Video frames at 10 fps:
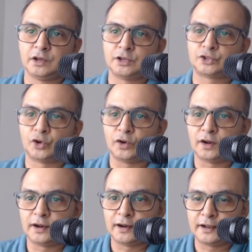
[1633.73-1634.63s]

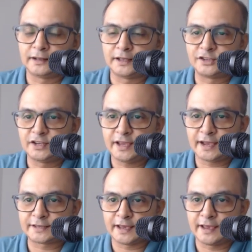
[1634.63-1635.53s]
So the
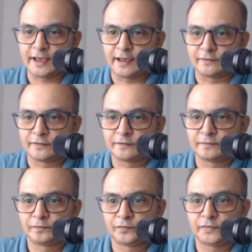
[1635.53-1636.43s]
gx I have
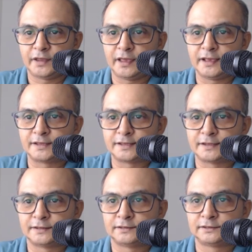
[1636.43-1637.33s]
is
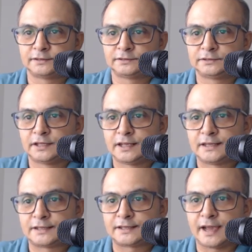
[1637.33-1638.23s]

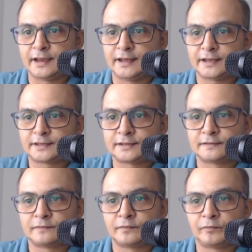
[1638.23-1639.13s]
sine x
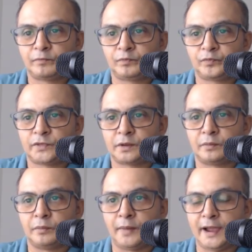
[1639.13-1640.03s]

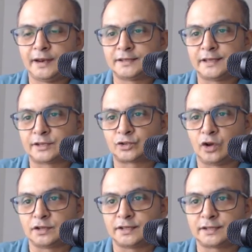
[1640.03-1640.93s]
minus x
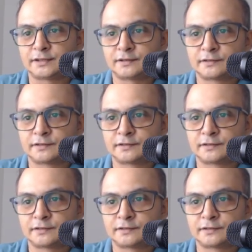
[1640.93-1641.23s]
cos x,